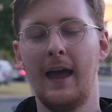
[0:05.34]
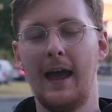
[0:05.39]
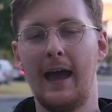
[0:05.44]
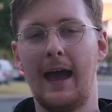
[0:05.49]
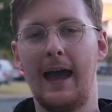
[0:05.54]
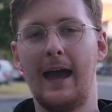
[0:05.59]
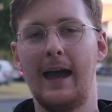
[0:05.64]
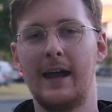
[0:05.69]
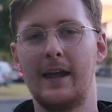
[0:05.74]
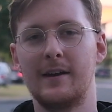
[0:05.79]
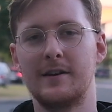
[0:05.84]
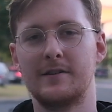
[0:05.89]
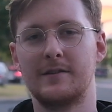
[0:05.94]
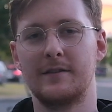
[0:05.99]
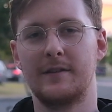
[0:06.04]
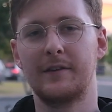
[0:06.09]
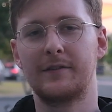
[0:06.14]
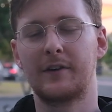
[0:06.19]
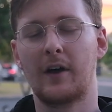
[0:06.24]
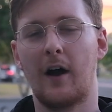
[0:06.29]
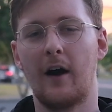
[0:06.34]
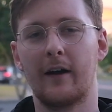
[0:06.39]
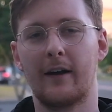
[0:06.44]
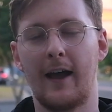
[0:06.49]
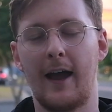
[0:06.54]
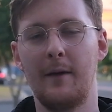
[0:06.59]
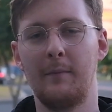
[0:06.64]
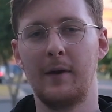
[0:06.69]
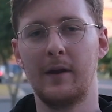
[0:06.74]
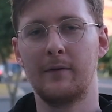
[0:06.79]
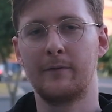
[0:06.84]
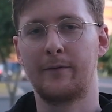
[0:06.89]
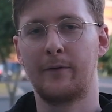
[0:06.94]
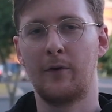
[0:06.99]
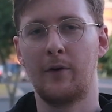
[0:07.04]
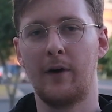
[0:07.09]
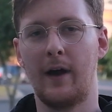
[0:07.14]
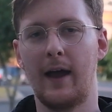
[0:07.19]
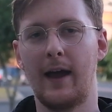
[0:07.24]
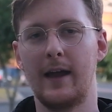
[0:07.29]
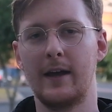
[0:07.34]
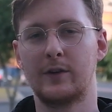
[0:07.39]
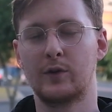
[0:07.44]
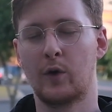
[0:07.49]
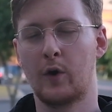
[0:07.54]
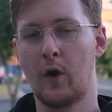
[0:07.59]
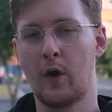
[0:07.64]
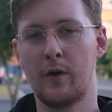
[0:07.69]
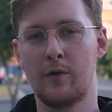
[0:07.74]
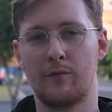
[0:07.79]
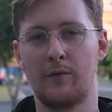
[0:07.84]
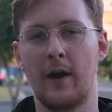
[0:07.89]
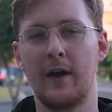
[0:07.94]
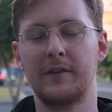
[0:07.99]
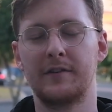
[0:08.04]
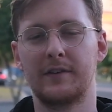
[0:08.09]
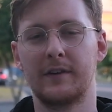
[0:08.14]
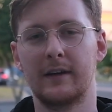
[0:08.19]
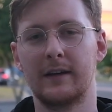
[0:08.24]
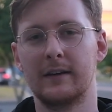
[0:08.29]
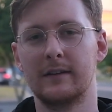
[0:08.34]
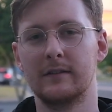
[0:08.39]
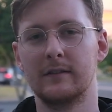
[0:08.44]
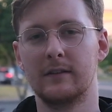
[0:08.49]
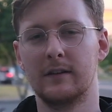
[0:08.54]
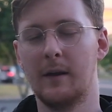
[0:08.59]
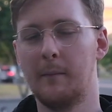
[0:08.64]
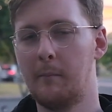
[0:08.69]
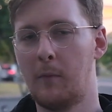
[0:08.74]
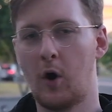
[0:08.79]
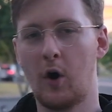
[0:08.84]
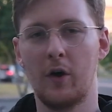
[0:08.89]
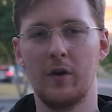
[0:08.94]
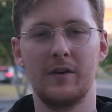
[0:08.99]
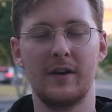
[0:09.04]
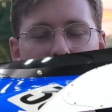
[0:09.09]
And this car came in for a Toyota Racing Le Man